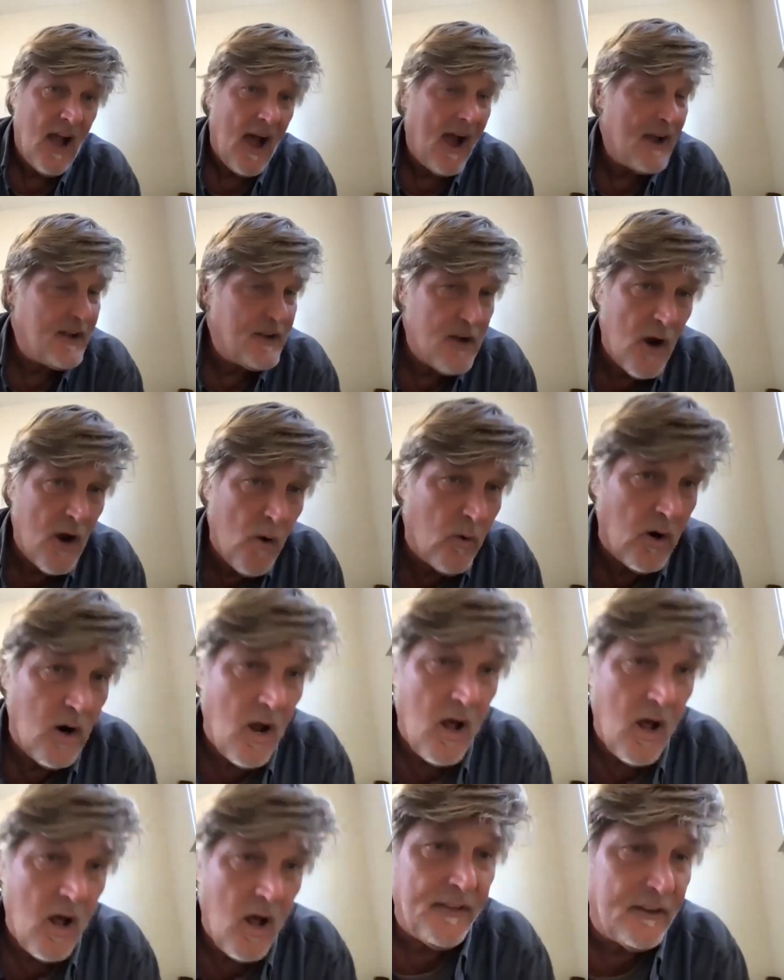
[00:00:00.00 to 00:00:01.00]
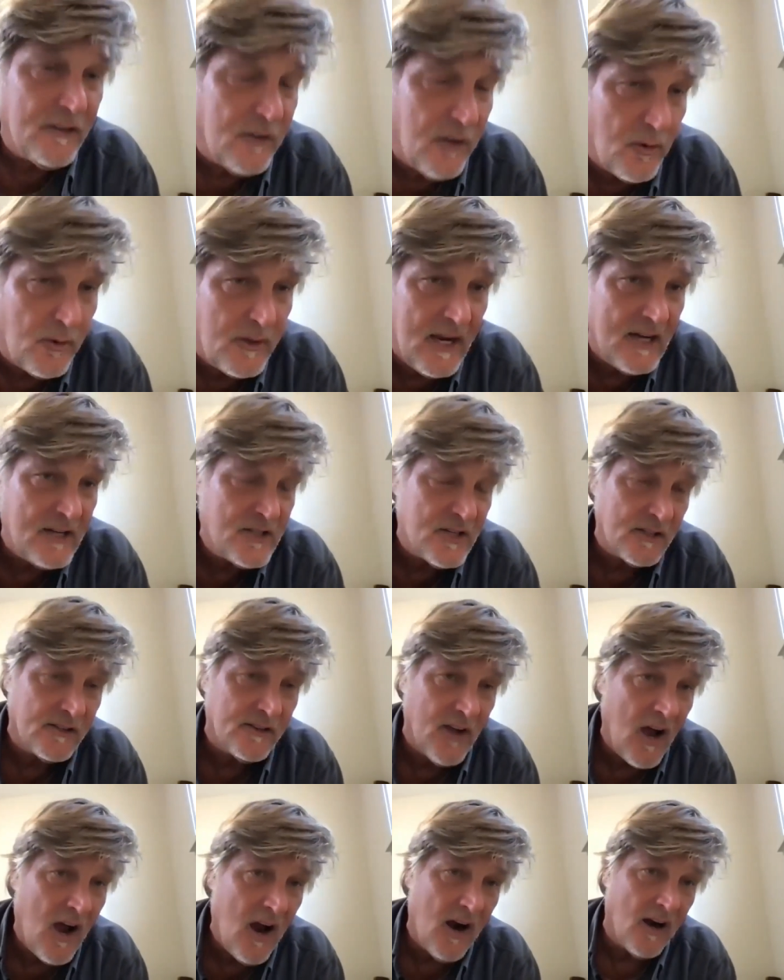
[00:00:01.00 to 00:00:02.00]
I know where all these
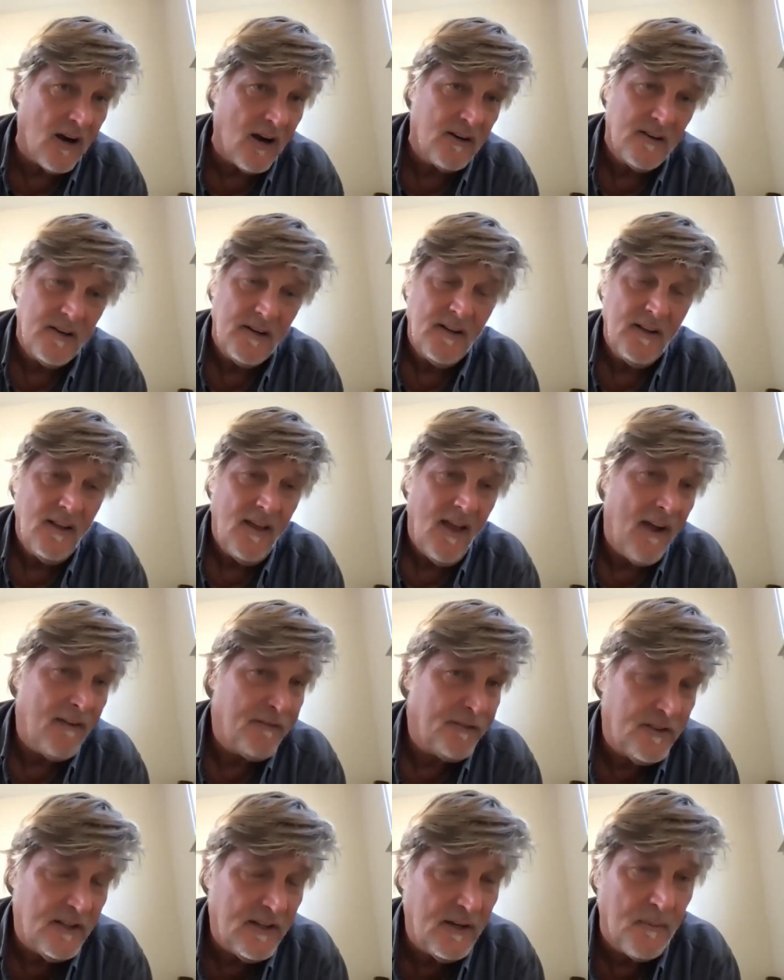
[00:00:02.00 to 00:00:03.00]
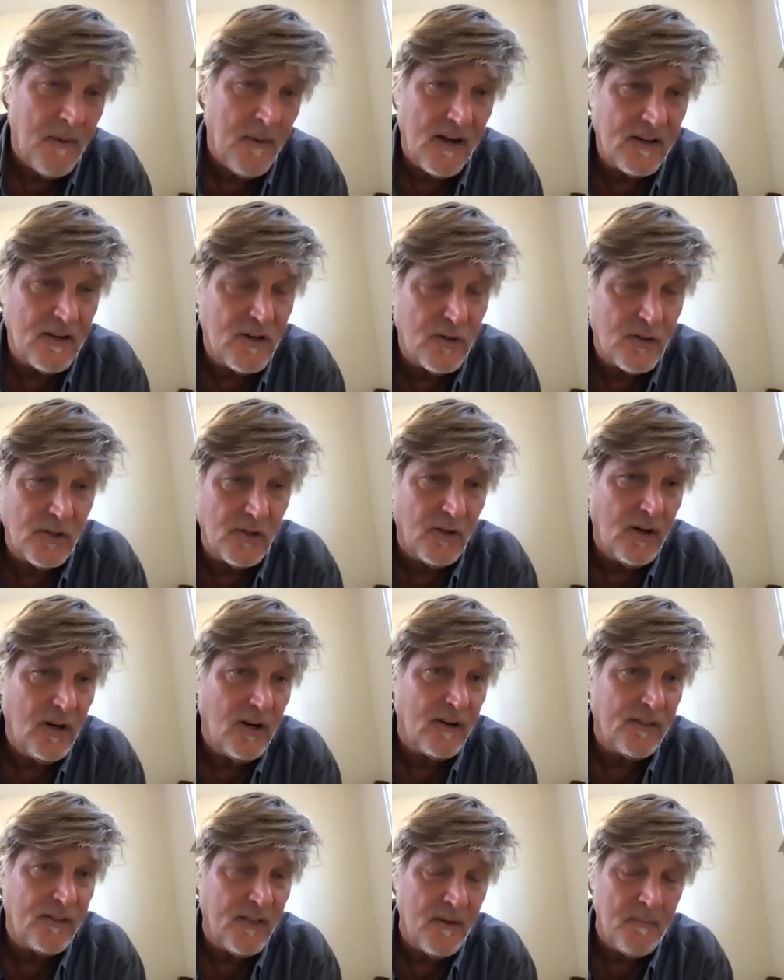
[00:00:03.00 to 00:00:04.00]
locations are. I've seen them on Google
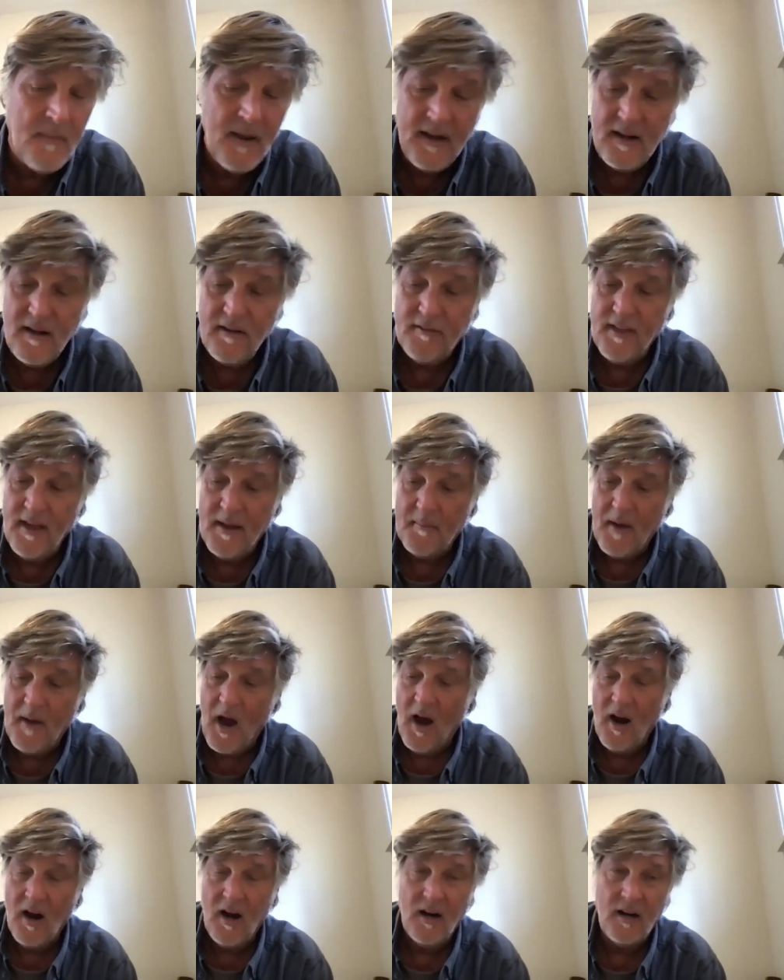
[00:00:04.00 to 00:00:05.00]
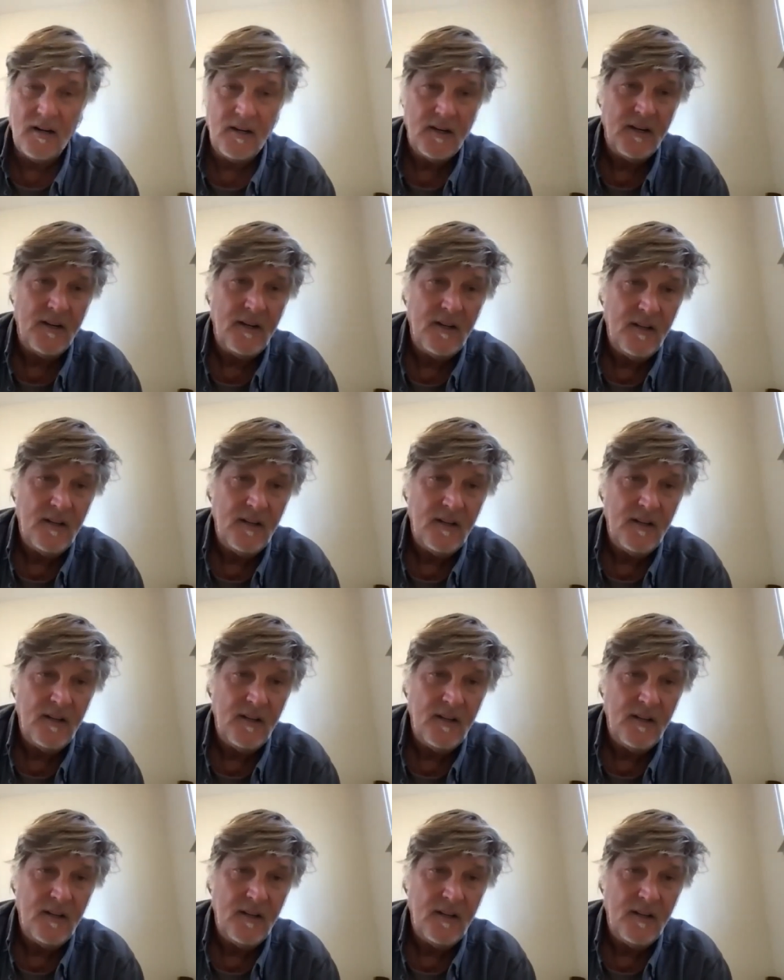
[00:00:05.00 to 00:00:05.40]
Earth, and many of them are